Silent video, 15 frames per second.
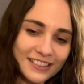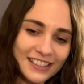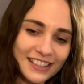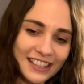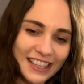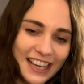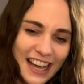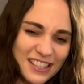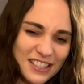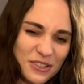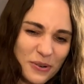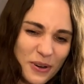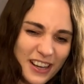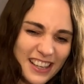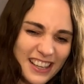he has
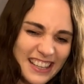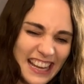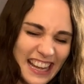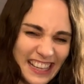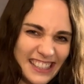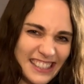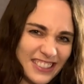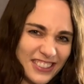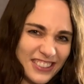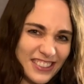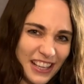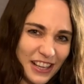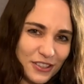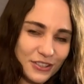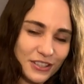quite a nasal
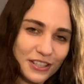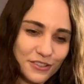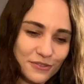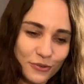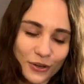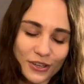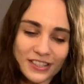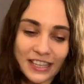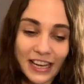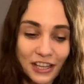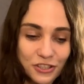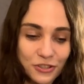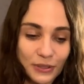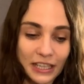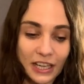sound to his voice, and
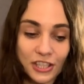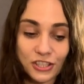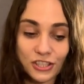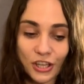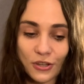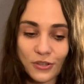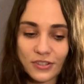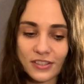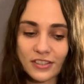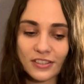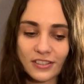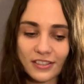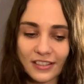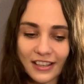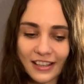actually I'd
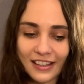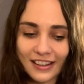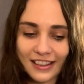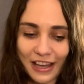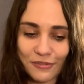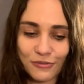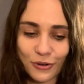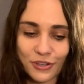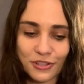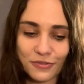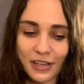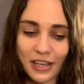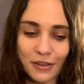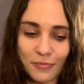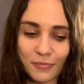chosen that voice
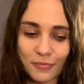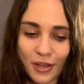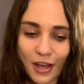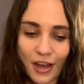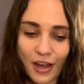for him